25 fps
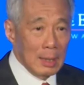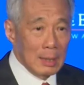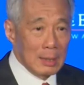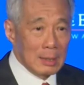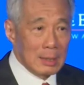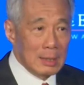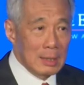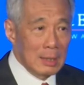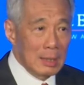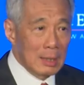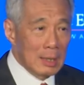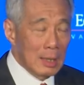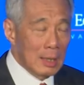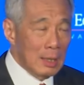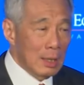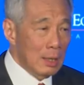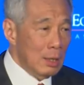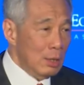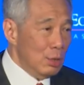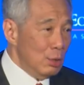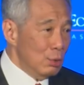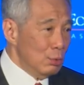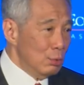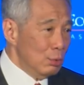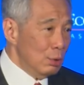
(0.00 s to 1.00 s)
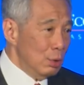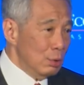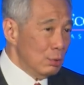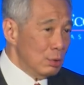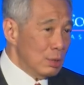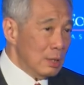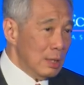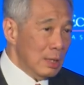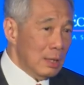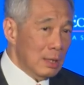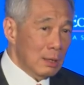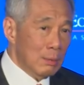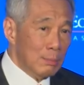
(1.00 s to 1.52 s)
I see that the new New
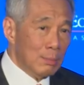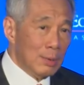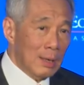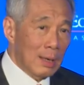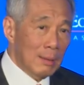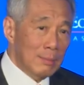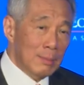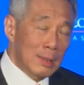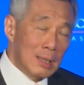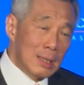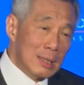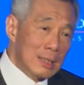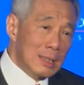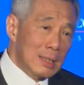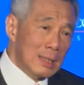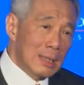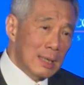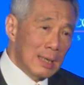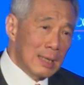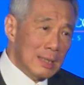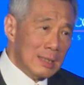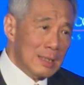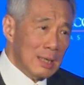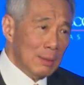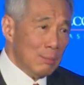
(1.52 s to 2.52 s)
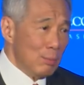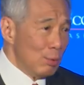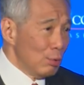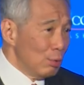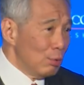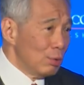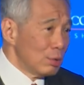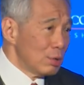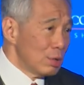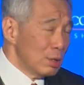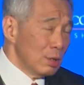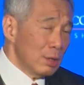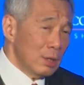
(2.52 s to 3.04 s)
Zealand Prime Minister has some
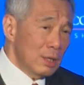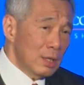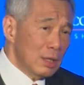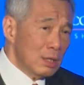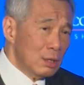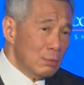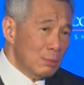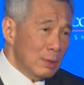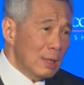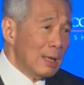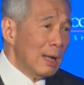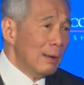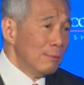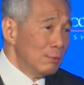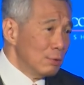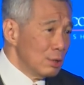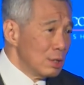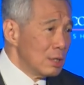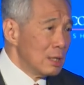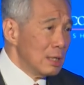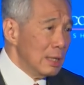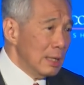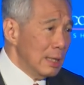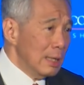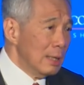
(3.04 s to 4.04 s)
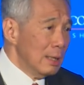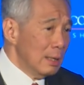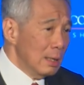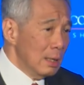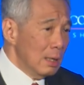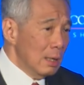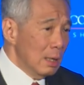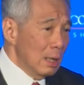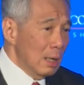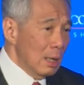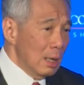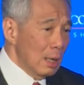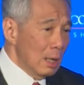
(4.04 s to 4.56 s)
thoughts on this. We'll have to see
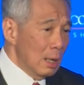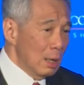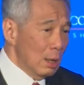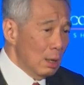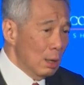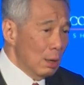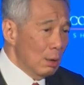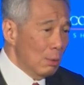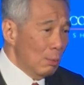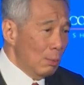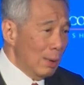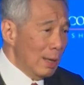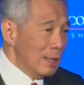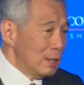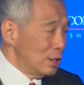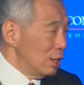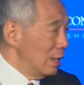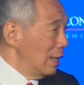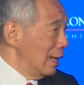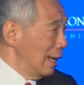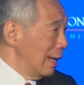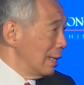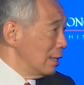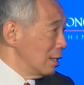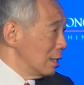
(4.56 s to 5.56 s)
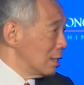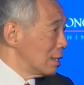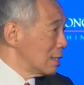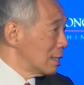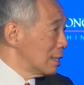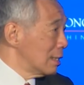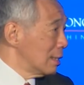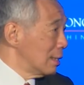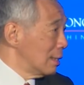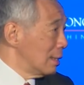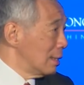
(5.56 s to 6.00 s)
where she lands.